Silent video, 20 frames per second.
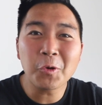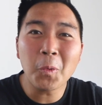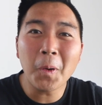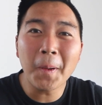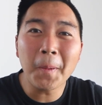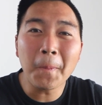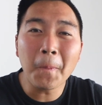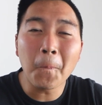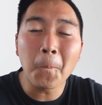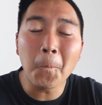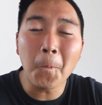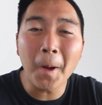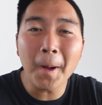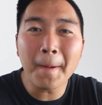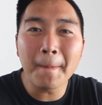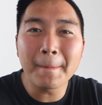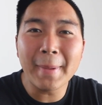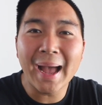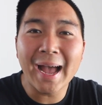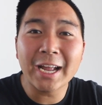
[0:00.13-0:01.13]
everyone,
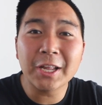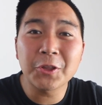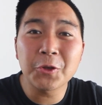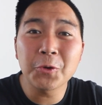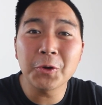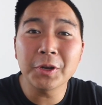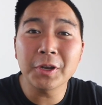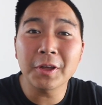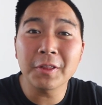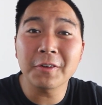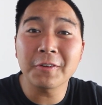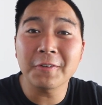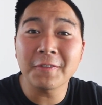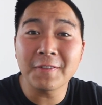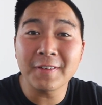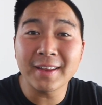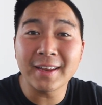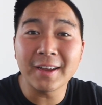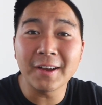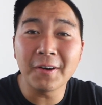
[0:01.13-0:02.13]
welcome back to another
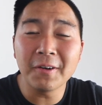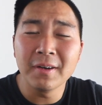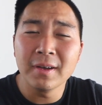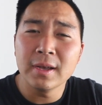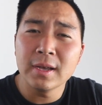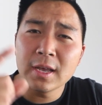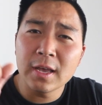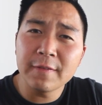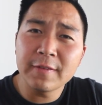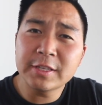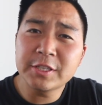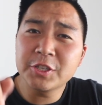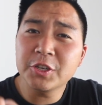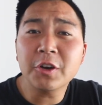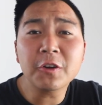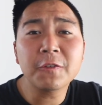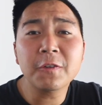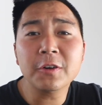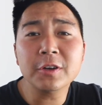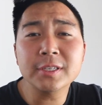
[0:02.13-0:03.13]
video. If it's
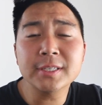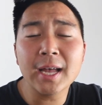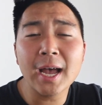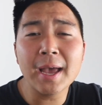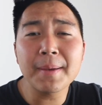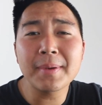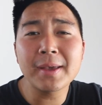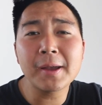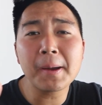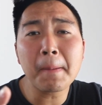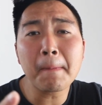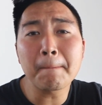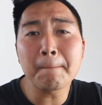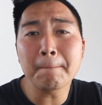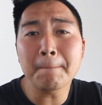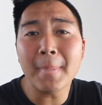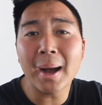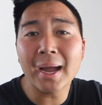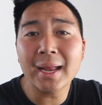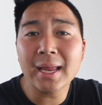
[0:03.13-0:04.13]
your first time here,
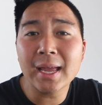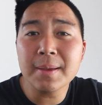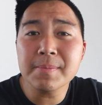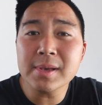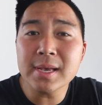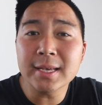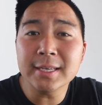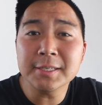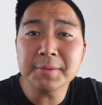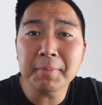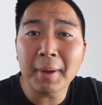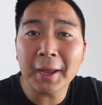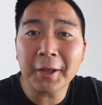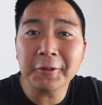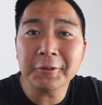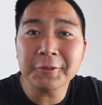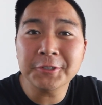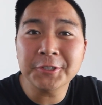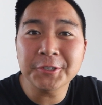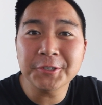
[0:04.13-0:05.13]
my name is
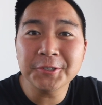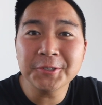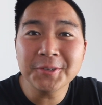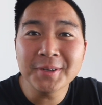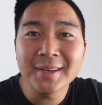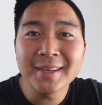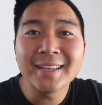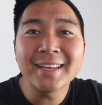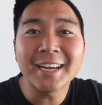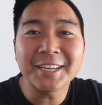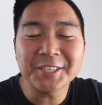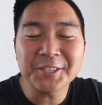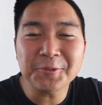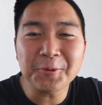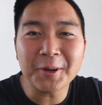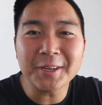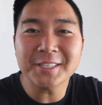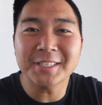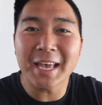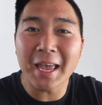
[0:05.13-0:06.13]
Michael Shu, and I just
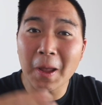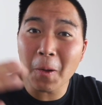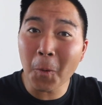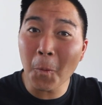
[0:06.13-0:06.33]
want to say